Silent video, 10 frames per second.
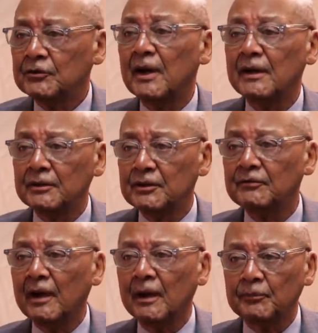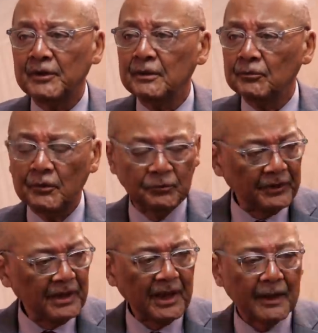Well, I think we're trying to develop.
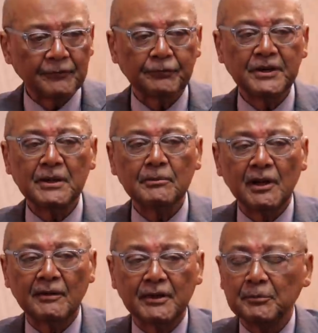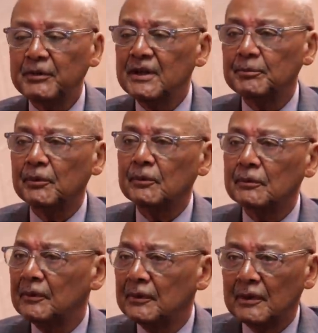We have freedom-loving
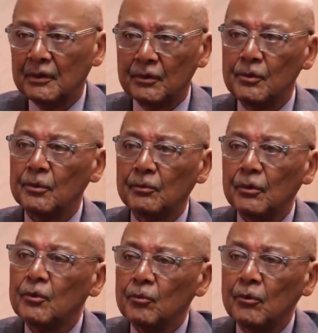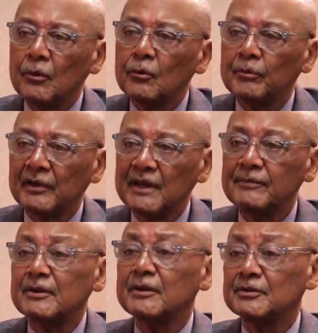people who
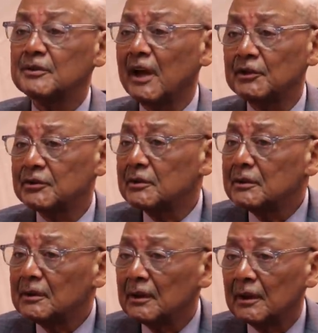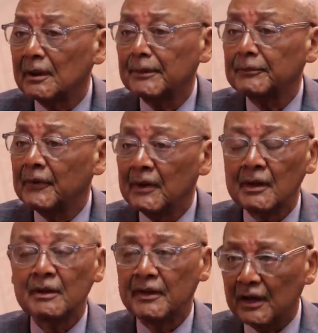believe in this nation.
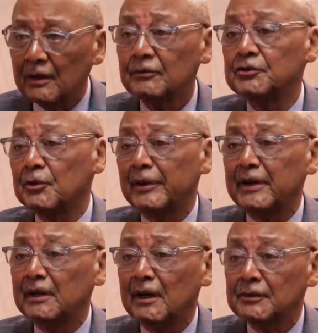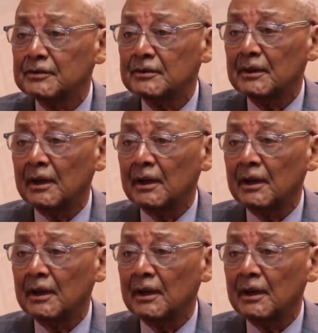They're joining us.